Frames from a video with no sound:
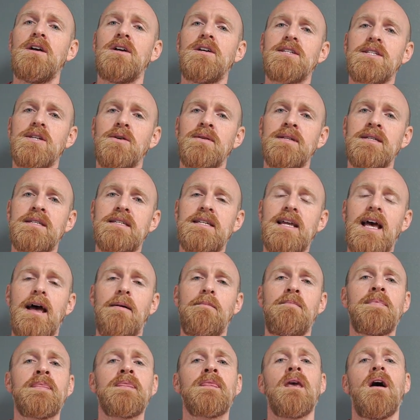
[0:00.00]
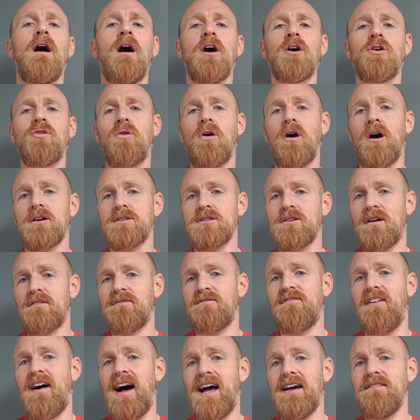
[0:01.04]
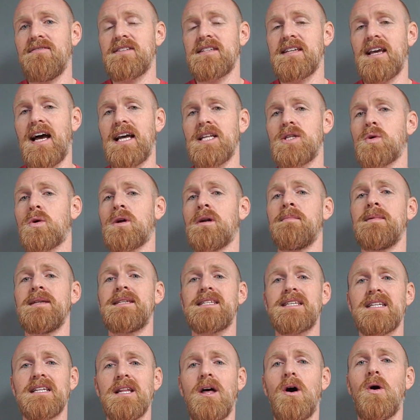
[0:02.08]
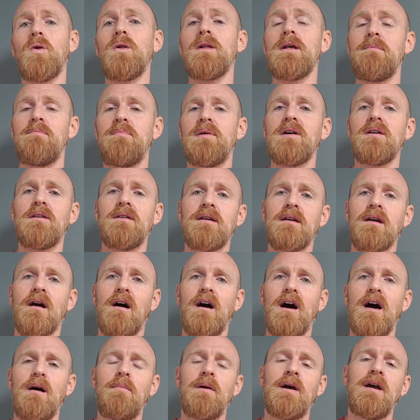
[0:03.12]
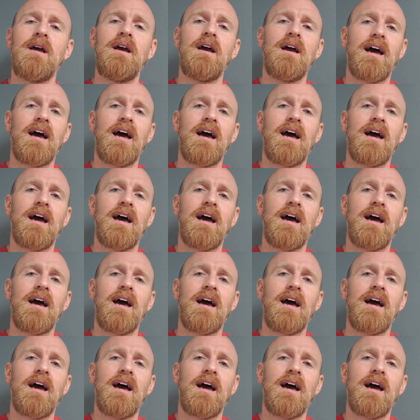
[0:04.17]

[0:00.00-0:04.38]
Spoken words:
So instead, across our 5 sets, we're going to be slowly building up,